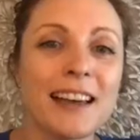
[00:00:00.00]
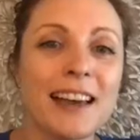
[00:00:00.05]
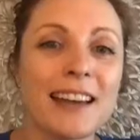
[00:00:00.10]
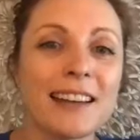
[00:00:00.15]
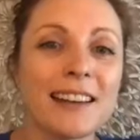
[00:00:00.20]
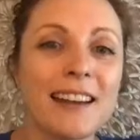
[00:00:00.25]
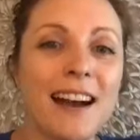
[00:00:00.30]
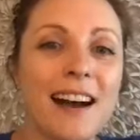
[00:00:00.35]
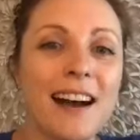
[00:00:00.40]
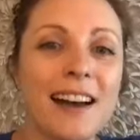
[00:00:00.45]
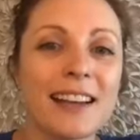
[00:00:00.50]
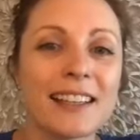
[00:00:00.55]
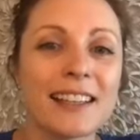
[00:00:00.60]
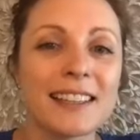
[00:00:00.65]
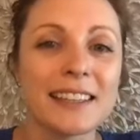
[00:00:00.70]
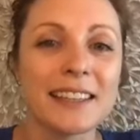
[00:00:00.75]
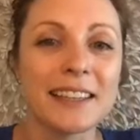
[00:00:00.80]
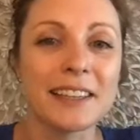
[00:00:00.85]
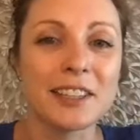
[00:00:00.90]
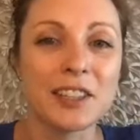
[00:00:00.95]
and not
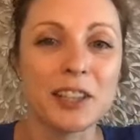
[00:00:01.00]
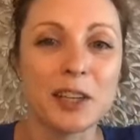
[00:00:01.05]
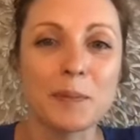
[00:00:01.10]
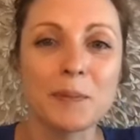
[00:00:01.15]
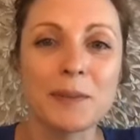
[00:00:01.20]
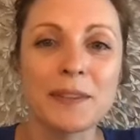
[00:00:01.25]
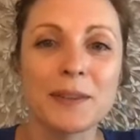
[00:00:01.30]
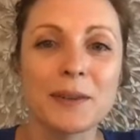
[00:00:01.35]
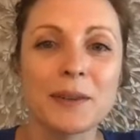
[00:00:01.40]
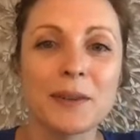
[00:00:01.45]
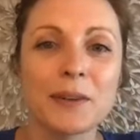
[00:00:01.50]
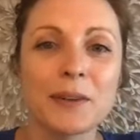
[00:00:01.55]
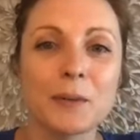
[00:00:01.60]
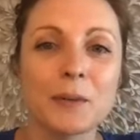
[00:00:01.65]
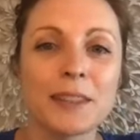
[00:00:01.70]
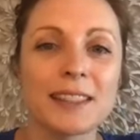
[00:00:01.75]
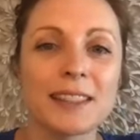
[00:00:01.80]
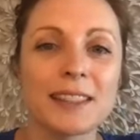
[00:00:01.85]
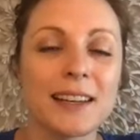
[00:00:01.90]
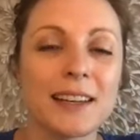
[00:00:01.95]
as Egypt
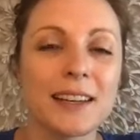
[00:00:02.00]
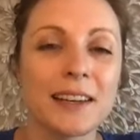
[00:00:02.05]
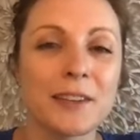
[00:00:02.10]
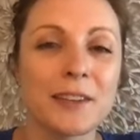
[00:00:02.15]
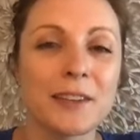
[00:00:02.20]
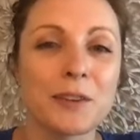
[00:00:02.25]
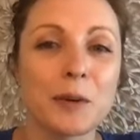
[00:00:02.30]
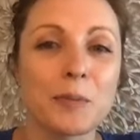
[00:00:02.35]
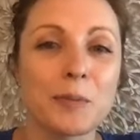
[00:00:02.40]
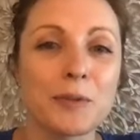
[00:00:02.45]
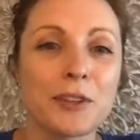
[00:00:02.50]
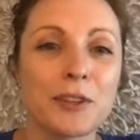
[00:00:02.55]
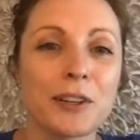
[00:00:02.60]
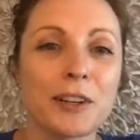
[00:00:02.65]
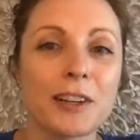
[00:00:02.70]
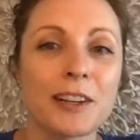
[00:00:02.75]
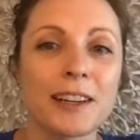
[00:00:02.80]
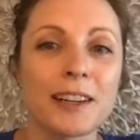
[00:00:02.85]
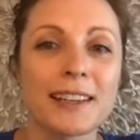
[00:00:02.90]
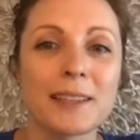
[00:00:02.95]
when studying
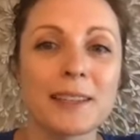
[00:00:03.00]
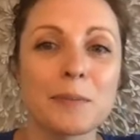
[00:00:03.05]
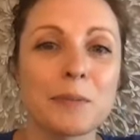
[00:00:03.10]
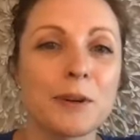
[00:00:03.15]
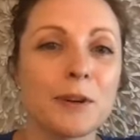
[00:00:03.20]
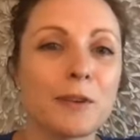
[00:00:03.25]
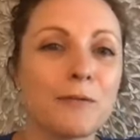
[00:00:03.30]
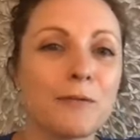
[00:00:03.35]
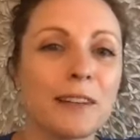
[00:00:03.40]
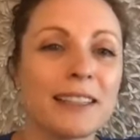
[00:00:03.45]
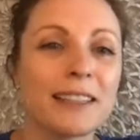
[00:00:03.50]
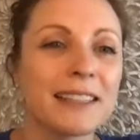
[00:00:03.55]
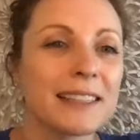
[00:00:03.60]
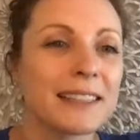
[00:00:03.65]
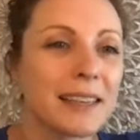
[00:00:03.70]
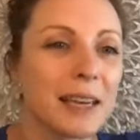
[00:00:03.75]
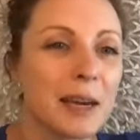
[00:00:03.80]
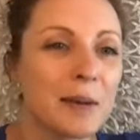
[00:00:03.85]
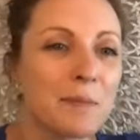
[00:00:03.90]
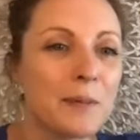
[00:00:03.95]
scripture is a perfect
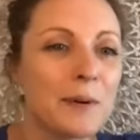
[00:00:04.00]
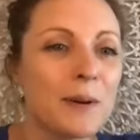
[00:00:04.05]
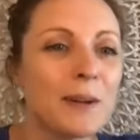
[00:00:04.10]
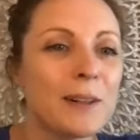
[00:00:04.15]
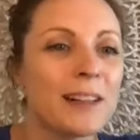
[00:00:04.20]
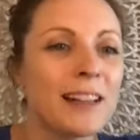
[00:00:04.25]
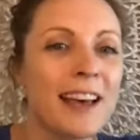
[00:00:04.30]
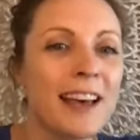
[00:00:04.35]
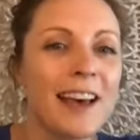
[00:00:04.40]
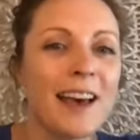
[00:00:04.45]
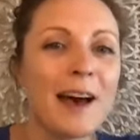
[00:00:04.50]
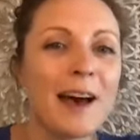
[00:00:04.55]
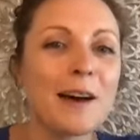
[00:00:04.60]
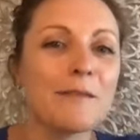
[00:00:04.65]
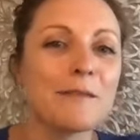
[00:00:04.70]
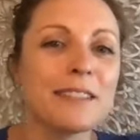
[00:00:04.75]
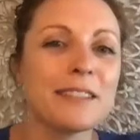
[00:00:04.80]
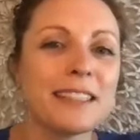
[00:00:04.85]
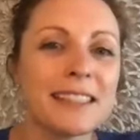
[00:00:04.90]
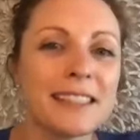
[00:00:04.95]
example
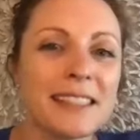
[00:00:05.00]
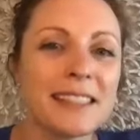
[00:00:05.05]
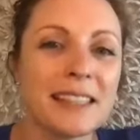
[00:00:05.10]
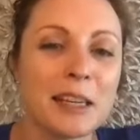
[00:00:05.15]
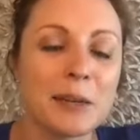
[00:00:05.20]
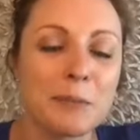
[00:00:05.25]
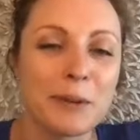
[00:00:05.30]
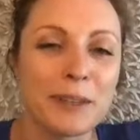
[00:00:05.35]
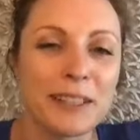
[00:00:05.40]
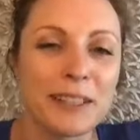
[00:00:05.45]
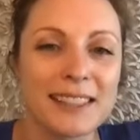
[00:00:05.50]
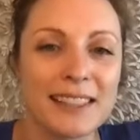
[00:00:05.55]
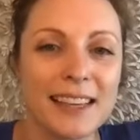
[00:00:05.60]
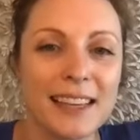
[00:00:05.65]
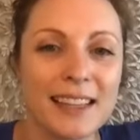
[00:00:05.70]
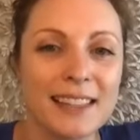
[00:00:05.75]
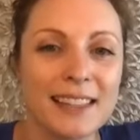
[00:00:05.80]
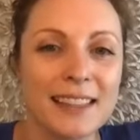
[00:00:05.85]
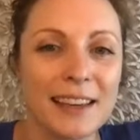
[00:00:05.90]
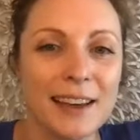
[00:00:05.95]
of Disney
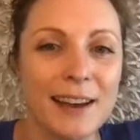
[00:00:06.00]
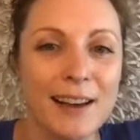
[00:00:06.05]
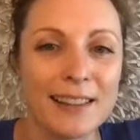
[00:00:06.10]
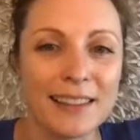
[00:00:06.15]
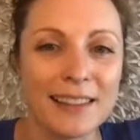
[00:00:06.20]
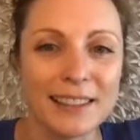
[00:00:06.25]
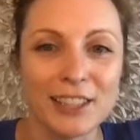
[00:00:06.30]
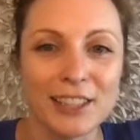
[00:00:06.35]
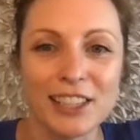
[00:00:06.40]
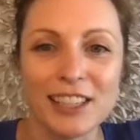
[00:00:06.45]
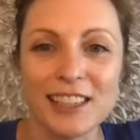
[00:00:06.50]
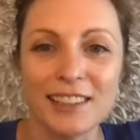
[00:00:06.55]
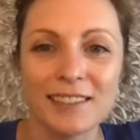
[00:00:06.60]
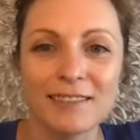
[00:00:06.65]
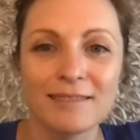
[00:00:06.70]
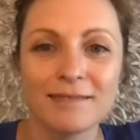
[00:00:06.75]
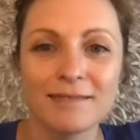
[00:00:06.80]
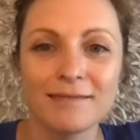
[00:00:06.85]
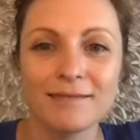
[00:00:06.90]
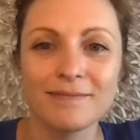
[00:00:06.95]
princess theology.
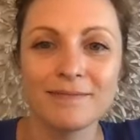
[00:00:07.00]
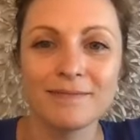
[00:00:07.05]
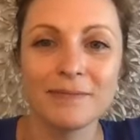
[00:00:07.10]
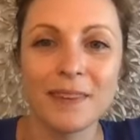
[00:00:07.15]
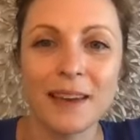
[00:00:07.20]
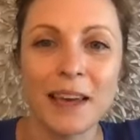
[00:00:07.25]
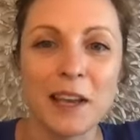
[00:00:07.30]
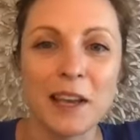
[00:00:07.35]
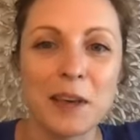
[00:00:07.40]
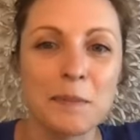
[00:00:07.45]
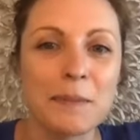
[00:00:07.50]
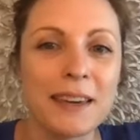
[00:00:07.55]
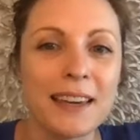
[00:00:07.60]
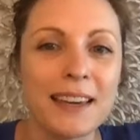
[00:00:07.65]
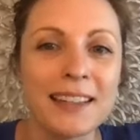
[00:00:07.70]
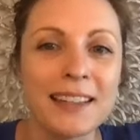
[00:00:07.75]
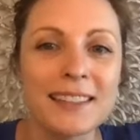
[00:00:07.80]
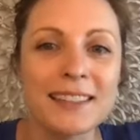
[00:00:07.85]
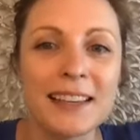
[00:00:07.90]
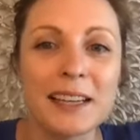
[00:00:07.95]
And it
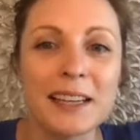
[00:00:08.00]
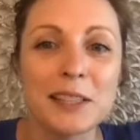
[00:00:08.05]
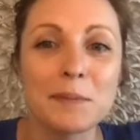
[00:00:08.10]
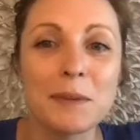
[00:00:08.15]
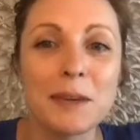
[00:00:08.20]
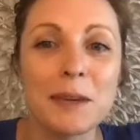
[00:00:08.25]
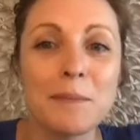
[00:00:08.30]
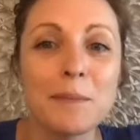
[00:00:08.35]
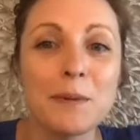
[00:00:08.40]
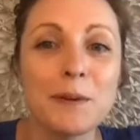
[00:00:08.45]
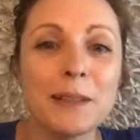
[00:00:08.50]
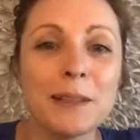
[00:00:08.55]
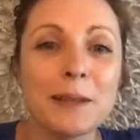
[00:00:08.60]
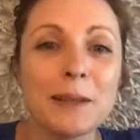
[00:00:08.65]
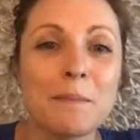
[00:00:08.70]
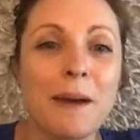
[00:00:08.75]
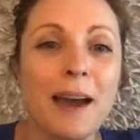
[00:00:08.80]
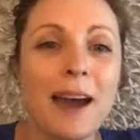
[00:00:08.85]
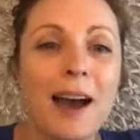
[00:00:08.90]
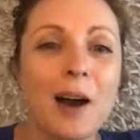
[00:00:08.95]
means that as people
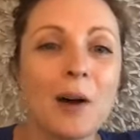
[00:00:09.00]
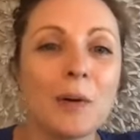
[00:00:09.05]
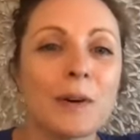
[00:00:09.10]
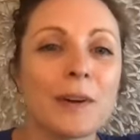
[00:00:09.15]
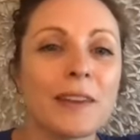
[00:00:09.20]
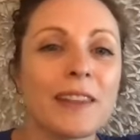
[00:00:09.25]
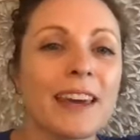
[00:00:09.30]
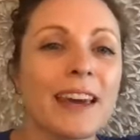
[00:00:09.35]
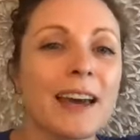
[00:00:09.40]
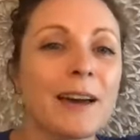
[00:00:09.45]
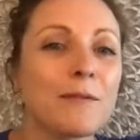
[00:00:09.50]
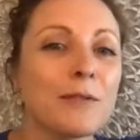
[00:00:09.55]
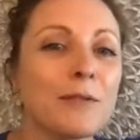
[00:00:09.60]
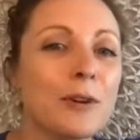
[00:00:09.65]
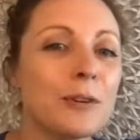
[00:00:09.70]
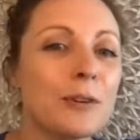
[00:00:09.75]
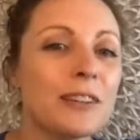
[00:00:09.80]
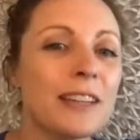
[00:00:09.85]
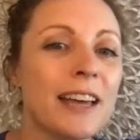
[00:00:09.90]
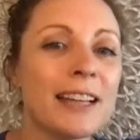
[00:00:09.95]
in power, they have
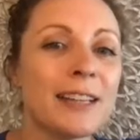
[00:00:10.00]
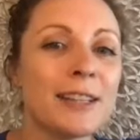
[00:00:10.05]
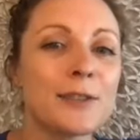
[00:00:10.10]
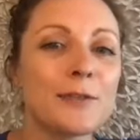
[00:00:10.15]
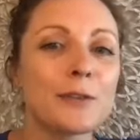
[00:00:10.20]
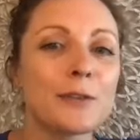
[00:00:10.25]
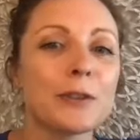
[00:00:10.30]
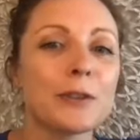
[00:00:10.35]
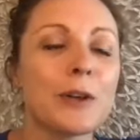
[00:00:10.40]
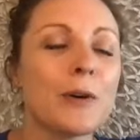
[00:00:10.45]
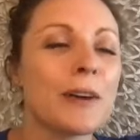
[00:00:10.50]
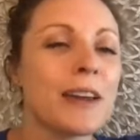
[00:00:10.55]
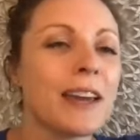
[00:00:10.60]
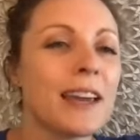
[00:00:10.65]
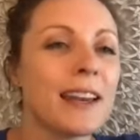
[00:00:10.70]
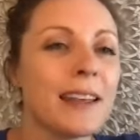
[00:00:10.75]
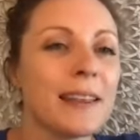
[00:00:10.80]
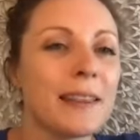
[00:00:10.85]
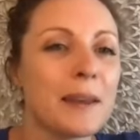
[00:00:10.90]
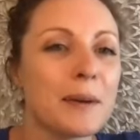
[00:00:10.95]
no lens for
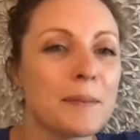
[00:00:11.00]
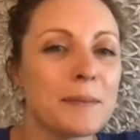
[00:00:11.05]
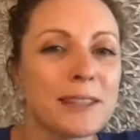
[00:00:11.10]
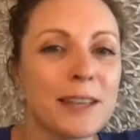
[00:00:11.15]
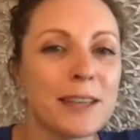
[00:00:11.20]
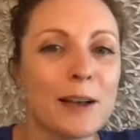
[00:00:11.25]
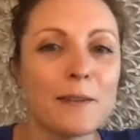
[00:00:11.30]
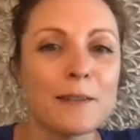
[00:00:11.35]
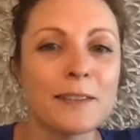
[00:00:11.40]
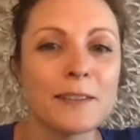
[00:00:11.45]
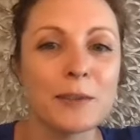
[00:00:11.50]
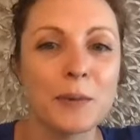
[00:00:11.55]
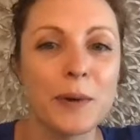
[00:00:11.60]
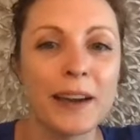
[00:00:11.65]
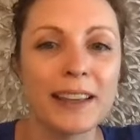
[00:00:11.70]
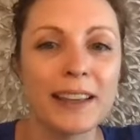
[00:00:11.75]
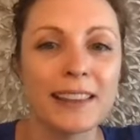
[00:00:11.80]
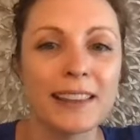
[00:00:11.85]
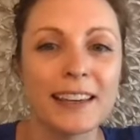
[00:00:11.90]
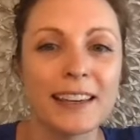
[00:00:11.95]
locating themselves
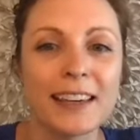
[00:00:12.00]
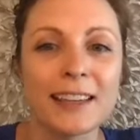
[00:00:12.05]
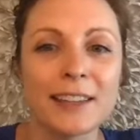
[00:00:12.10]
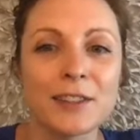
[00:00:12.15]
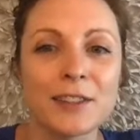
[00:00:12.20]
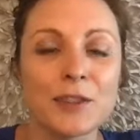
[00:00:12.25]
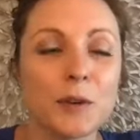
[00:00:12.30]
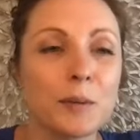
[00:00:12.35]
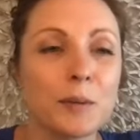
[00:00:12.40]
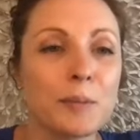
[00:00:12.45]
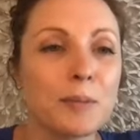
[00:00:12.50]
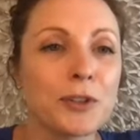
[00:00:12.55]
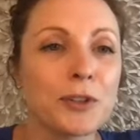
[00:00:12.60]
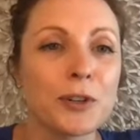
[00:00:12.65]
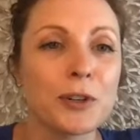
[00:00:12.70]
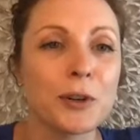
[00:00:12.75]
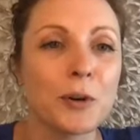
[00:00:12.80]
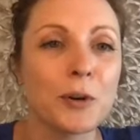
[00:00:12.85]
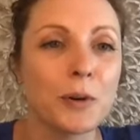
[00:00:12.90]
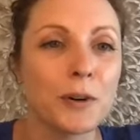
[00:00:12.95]
rightly in
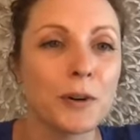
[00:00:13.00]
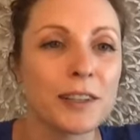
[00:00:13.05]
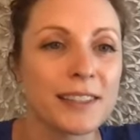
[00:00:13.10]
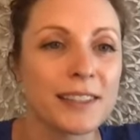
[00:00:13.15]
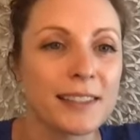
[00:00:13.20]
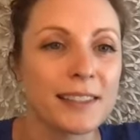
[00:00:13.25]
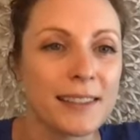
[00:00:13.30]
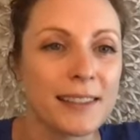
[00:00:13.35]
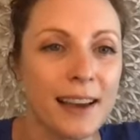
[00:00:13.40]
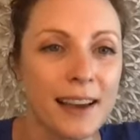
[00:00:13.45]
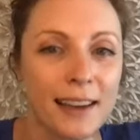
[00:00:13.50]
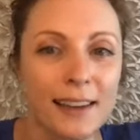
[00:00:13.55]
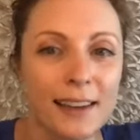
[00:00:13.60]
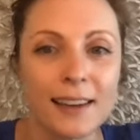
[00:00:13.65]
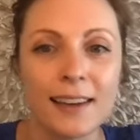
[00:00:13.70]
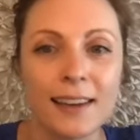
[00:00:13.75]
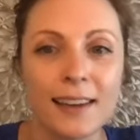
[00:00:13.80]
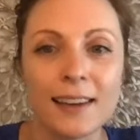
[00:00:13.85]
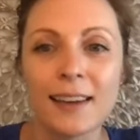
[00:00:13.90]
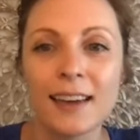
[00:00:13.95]
scripture or
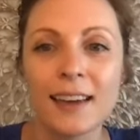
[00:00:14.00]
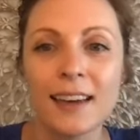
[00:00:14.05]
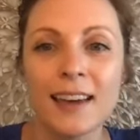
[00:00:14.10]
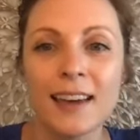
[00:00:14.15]
society.